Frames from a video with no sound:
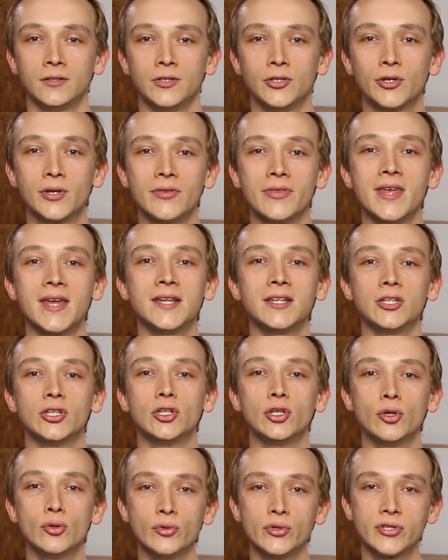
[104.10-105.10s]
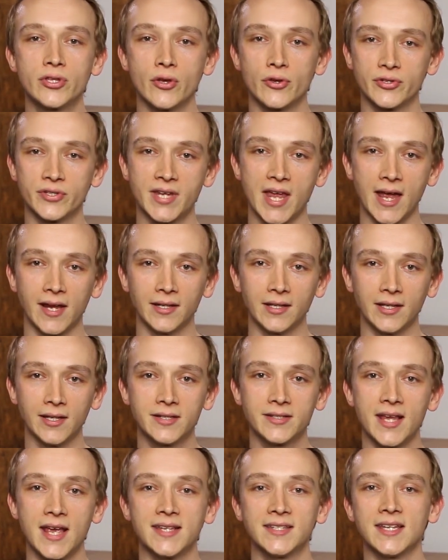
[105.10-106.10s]
You can then use those
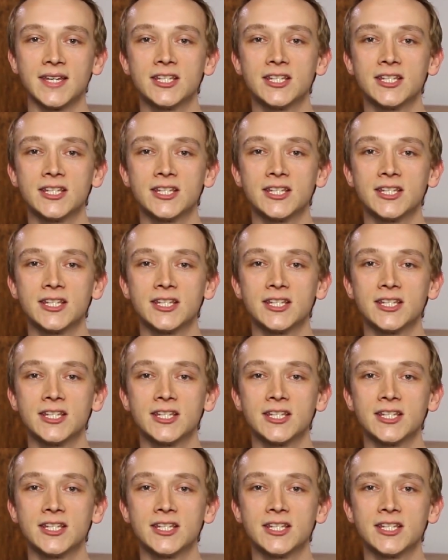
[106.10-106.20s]
techniques as